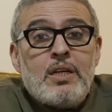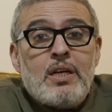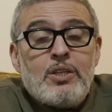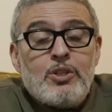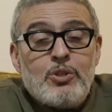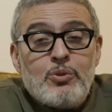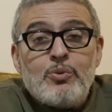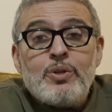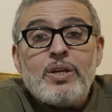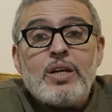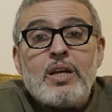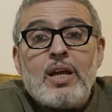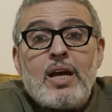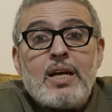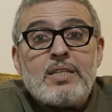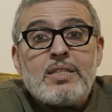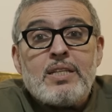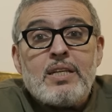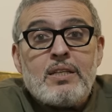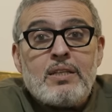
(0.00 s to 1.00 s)
And you
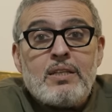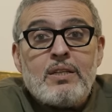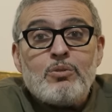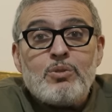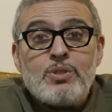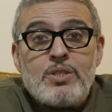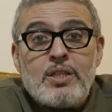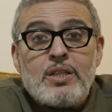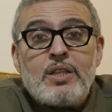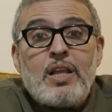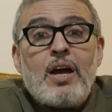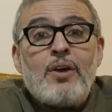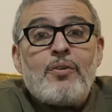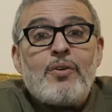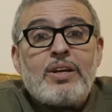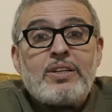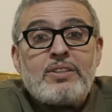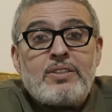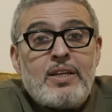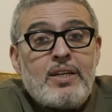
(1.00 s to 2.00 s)
realize that there was a
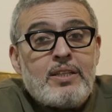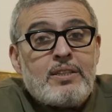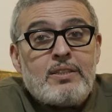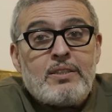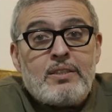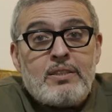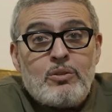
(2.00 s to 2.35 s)
direct hit